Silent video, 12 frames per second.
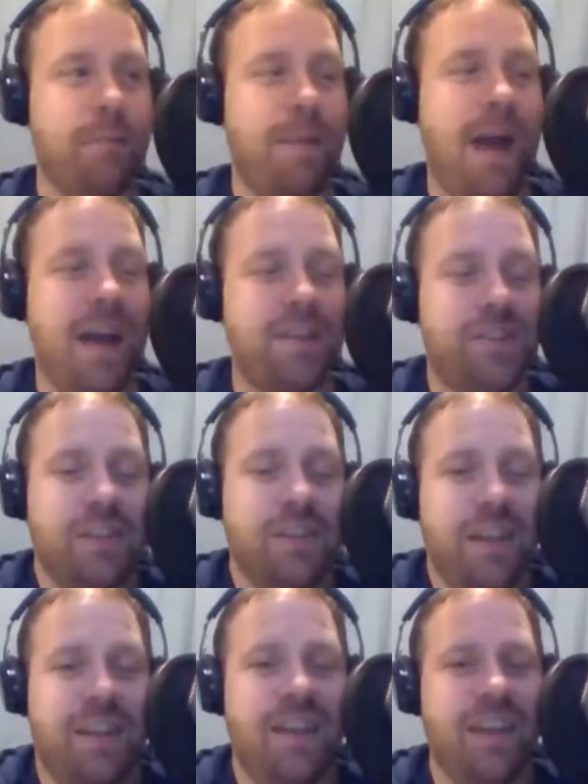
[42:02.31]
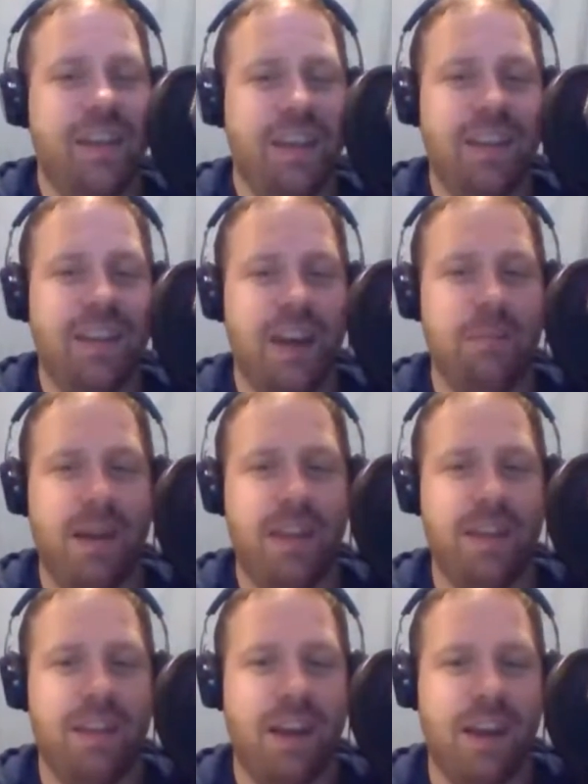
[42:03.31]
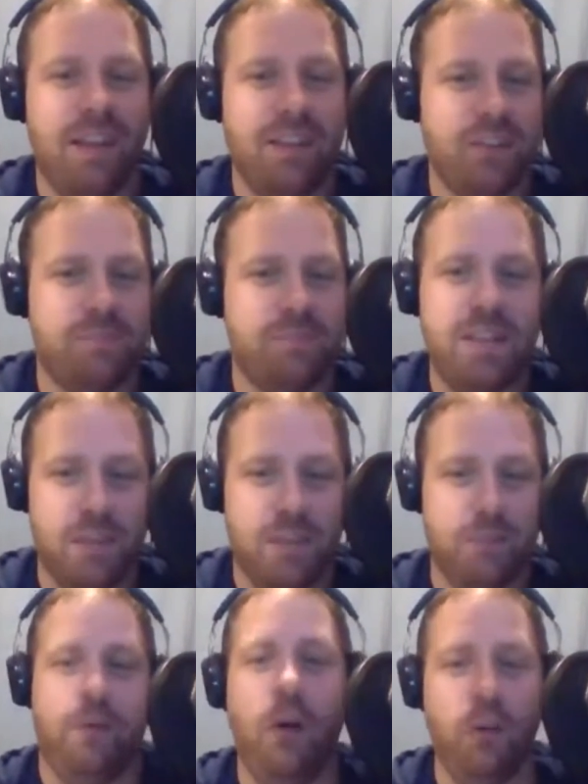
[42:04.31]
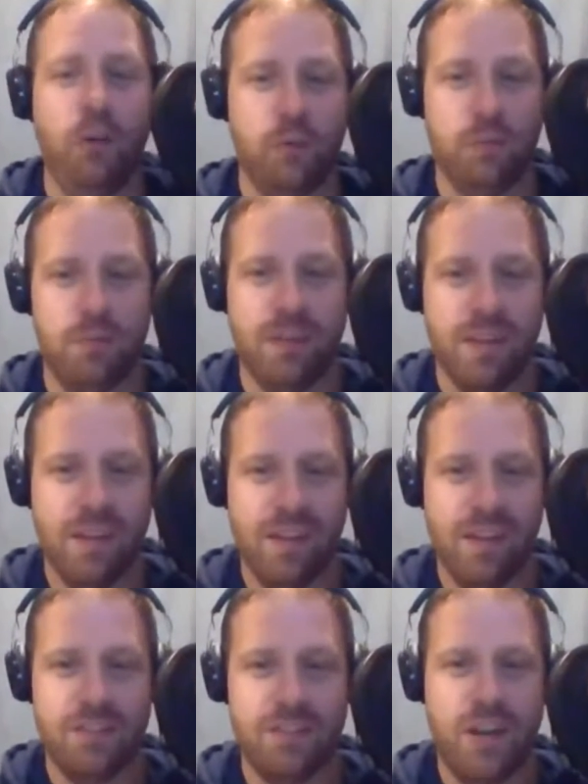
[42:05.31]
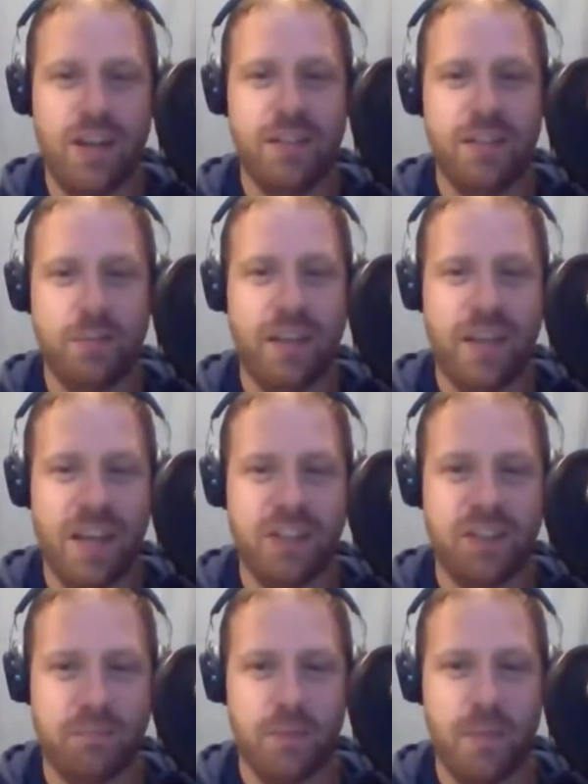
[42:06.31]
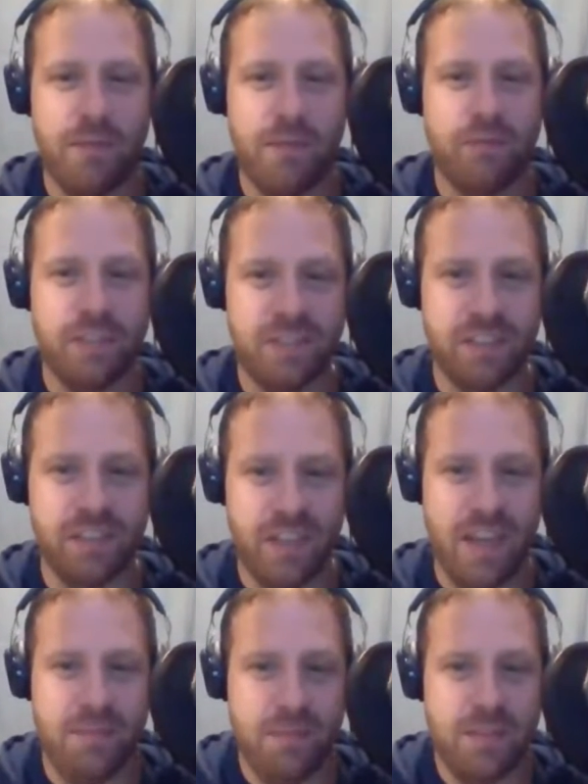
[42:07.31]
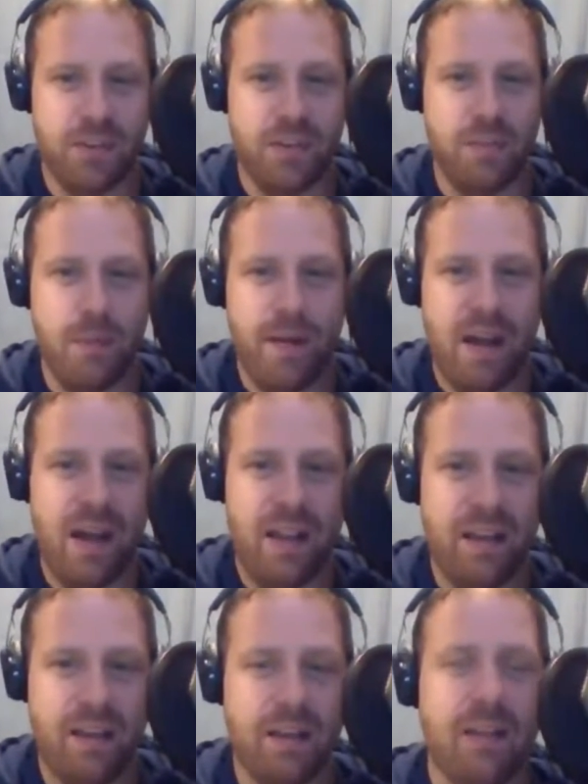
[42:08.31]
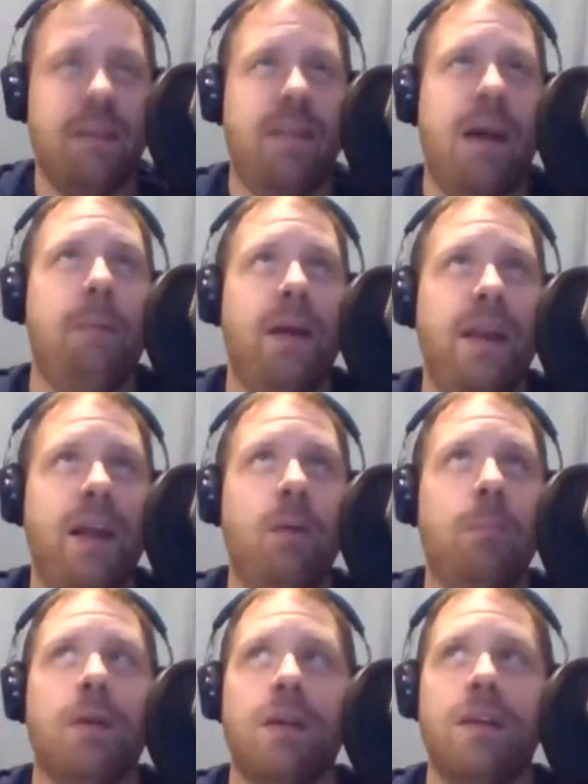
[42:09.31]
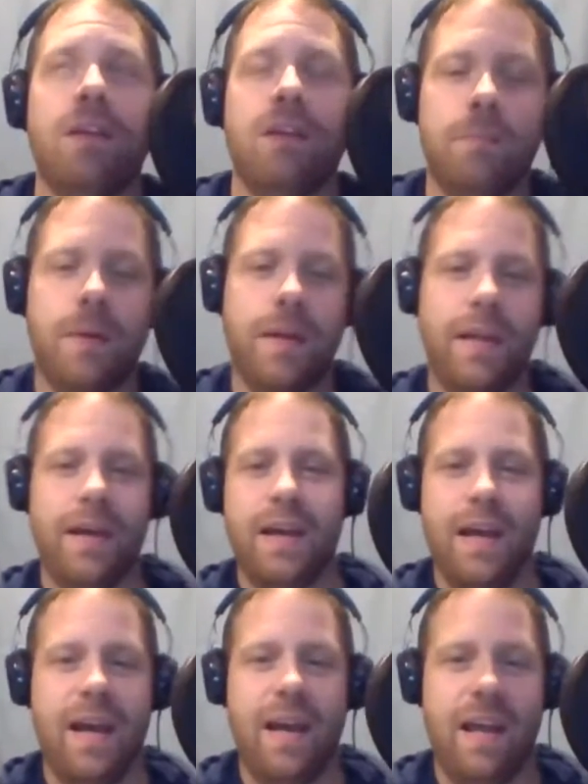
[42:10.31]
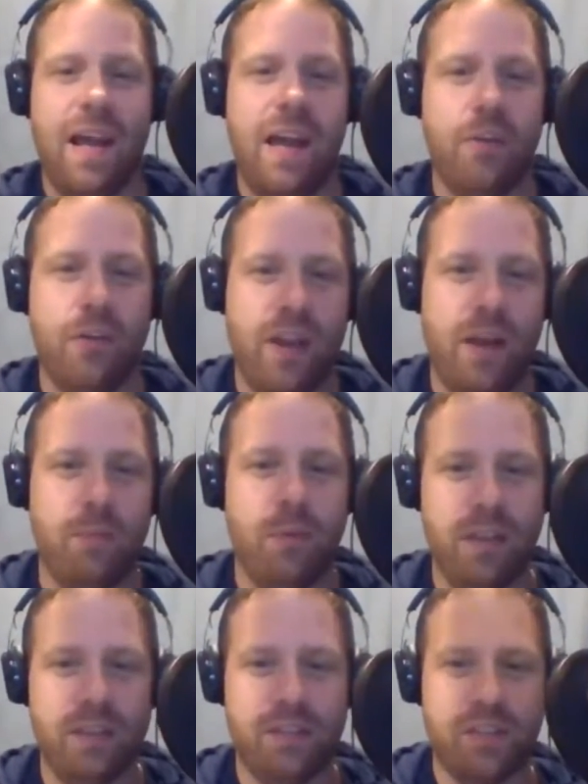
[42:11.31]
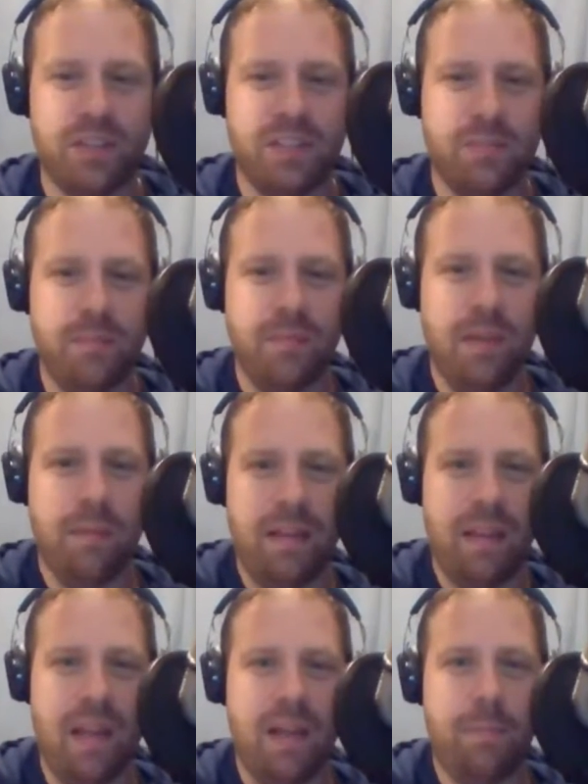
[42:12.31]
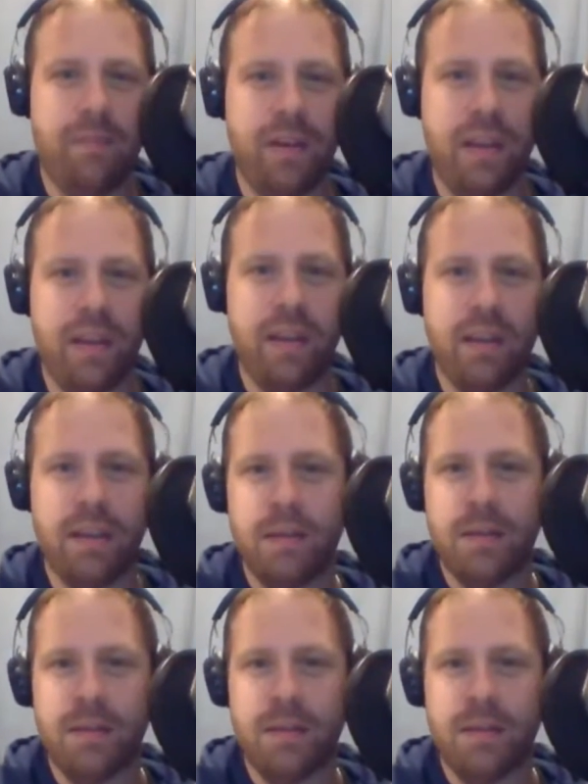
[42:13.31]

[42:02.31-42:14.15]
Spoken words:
that Eli might, just based on volume, trying to play catch up from every single game that they're going to be behind. That might help, but I don't know that I'm willing to trust him in my lineup every day.